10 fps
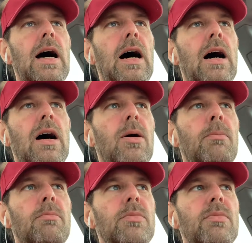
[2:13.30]

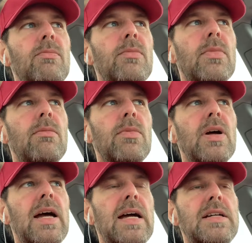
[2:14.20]
um,
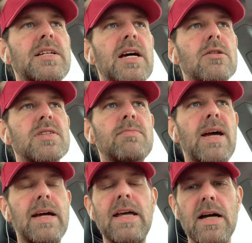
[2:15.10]
he tells
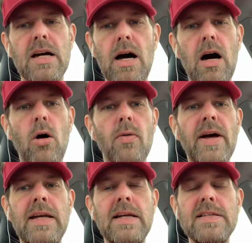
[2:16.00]
me, get a call,
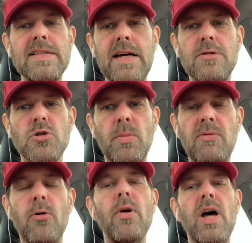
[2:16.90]
they need to schedule me
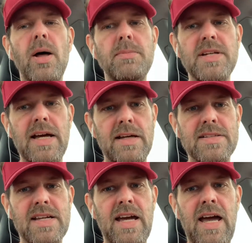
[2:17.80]
for an uptake
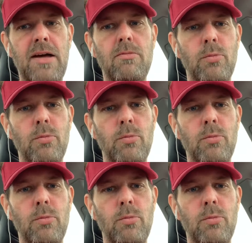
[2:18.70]
scan,